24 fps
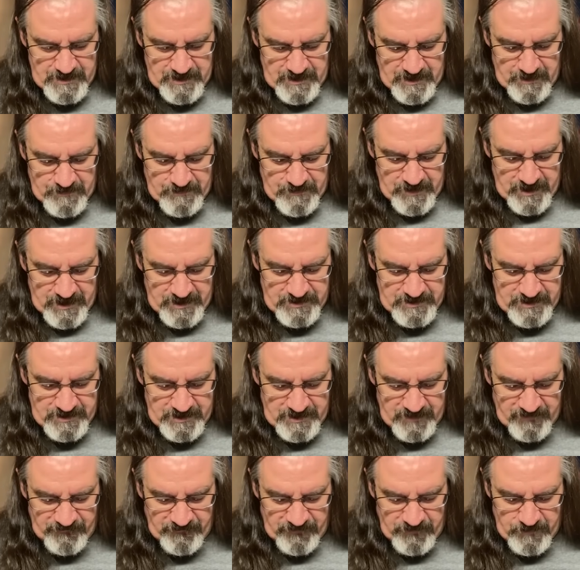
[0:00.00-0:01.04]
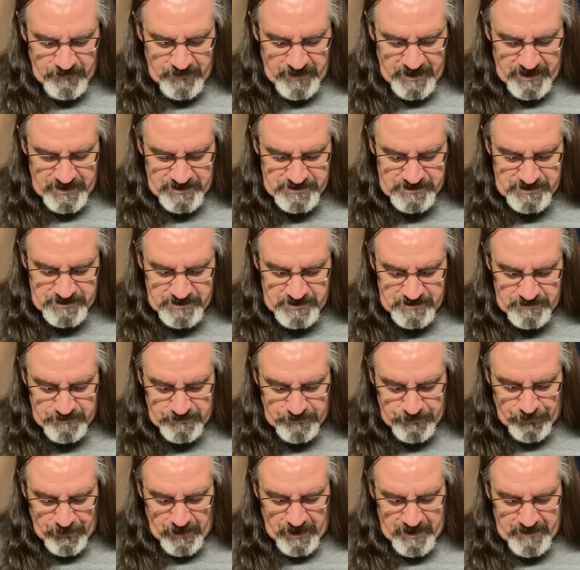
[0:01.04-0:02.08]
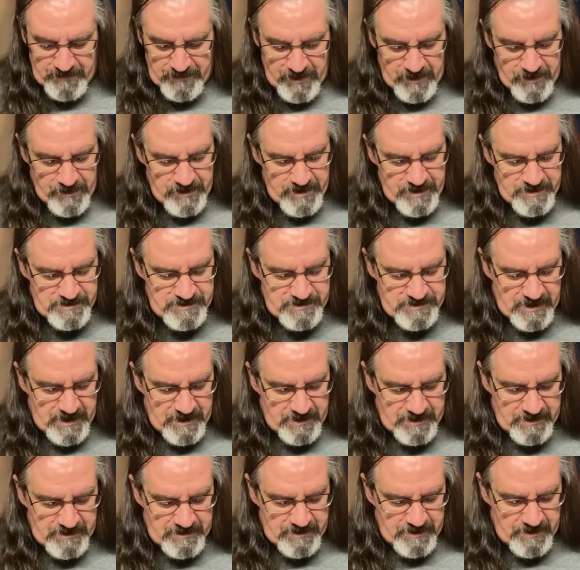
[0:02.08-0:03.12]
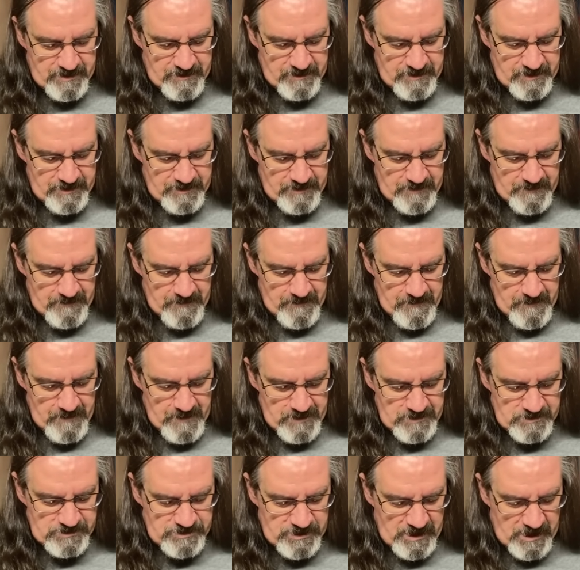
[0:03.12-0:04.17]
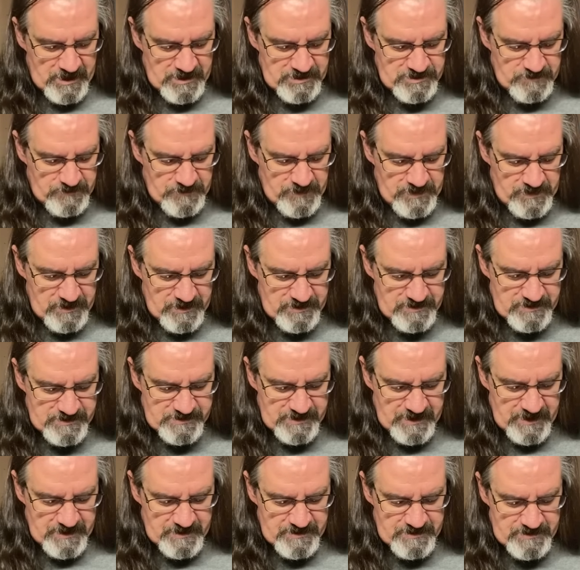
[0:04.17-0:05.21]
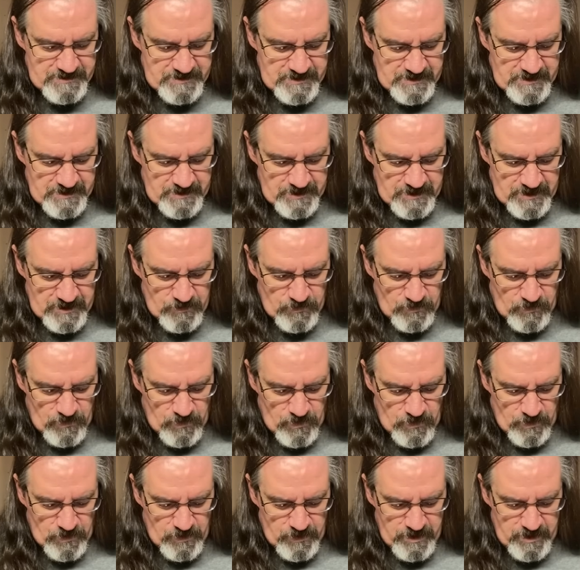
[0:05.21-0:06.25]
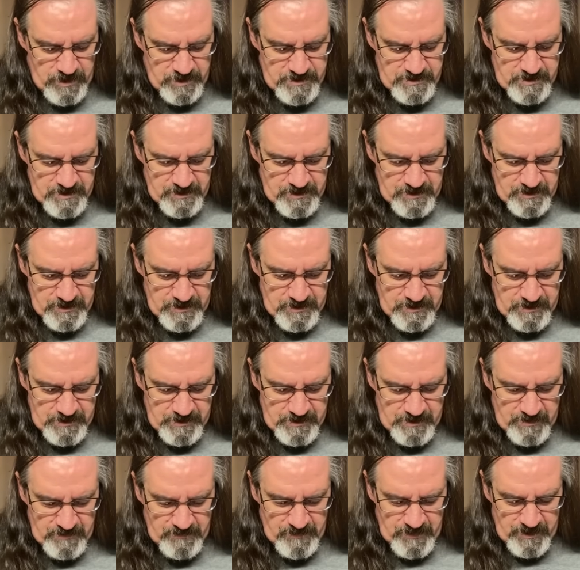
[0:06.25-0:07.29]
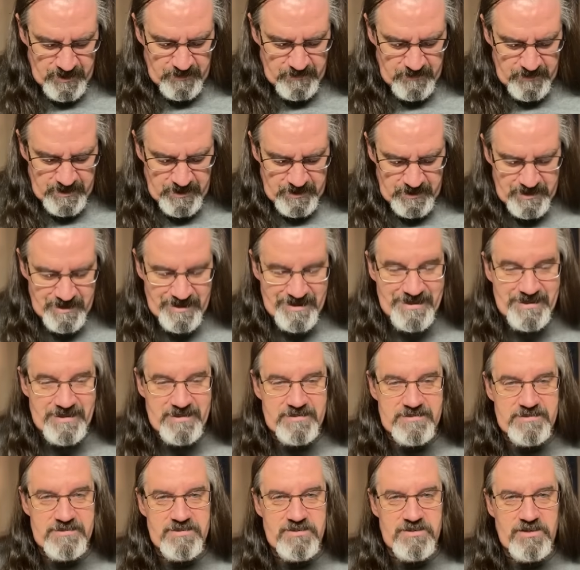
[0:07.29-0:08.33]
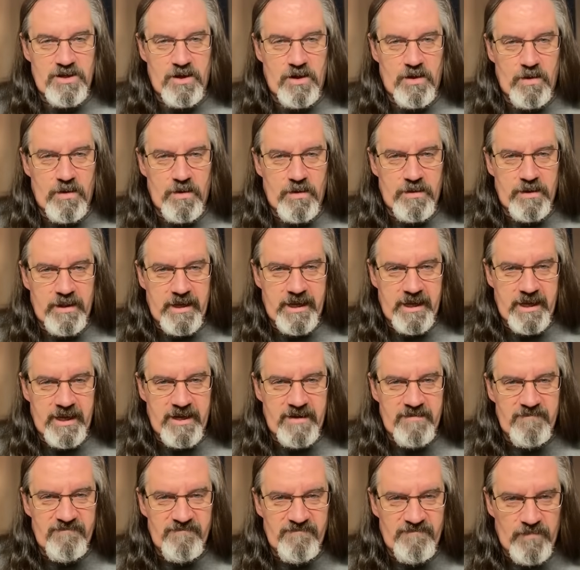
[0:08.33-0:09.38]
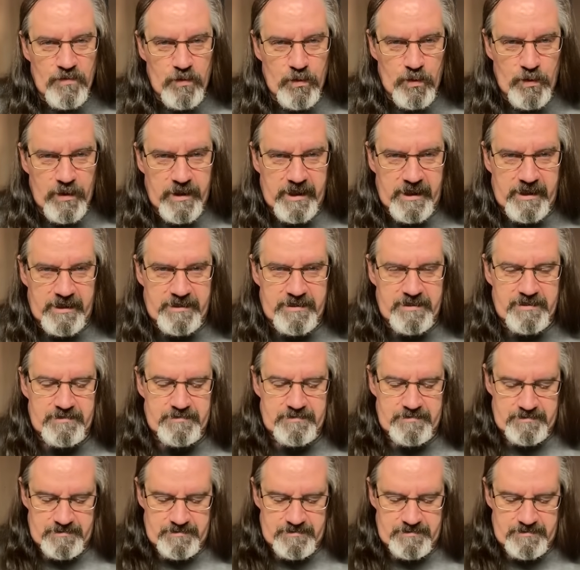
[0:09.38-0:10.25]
amended information, primary and secondary, judgment and sentencing, and warrant commitment is null and void.